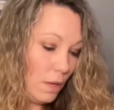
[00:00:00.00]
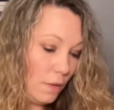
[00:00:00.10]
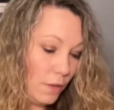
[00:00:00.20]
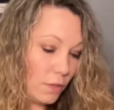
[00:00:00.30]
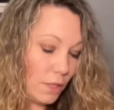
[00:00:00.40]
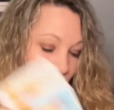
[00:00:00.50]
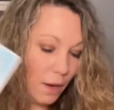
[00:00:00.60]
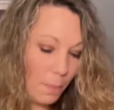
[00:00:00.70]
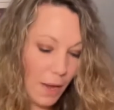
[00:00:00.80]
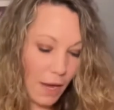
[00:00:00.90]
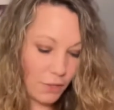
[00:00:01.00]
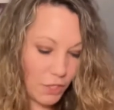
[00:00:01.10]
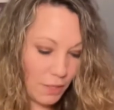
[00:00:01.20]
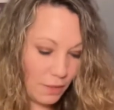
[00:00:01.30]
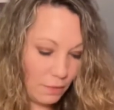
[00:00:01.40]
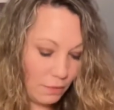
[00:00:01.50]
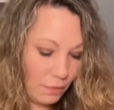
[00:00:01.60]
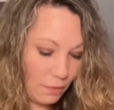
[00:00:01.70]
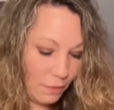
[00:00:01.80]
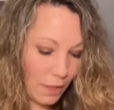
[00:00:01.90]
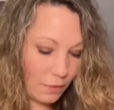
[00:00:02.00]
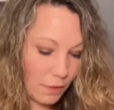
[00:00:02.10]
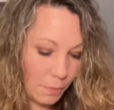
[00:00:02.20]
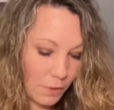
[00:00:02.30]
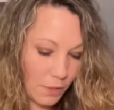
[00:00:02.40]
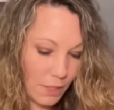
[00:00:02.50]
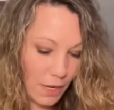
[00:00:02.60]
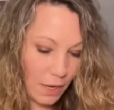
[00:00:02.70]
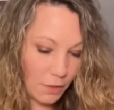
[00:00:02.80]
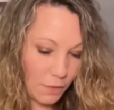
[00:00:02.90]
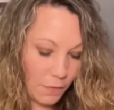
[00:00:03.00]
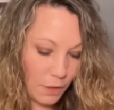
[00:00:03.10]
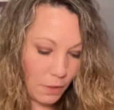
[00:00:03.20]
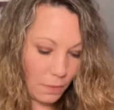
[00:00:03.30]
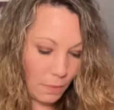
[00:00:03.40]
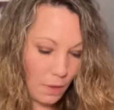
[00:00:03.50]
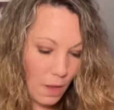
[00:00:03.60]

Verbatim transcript: There's a lot of passion that this person has for you.